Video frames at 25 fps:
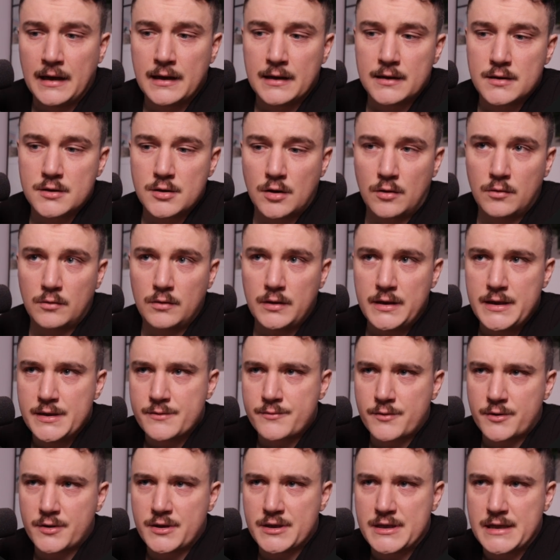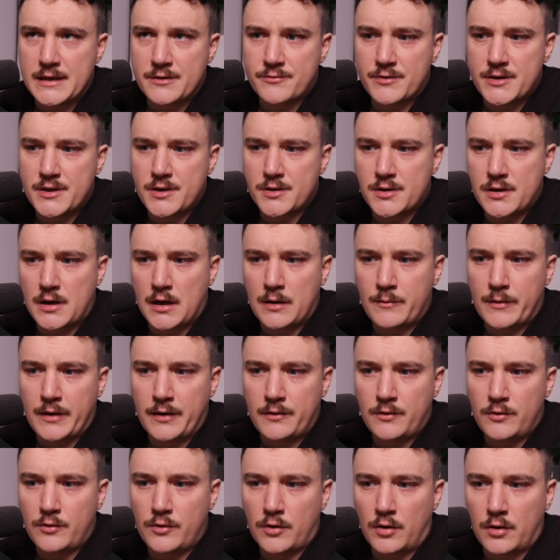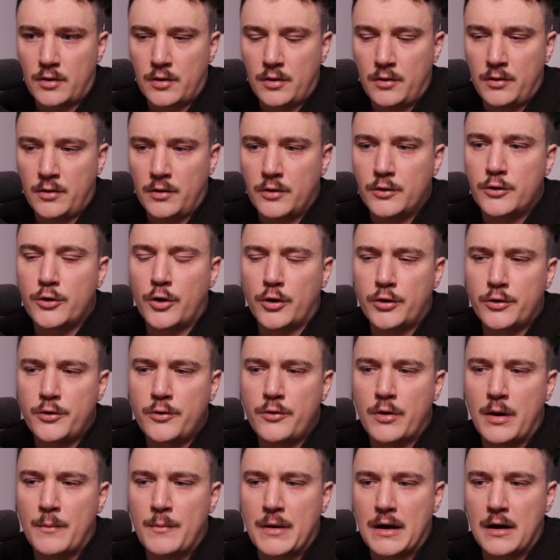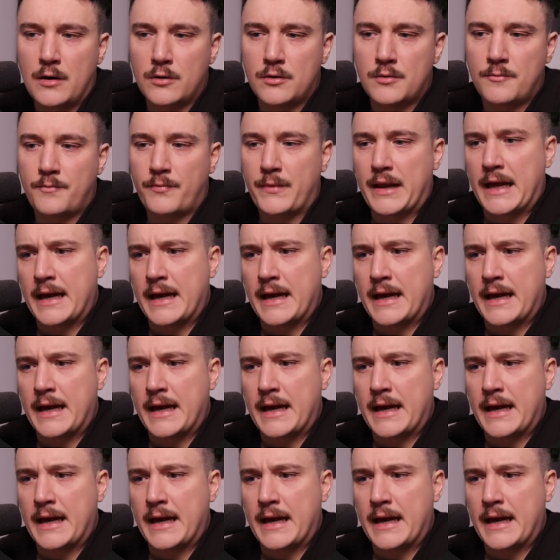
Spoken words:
So these were the 6 reasons I wanted to talk to you about,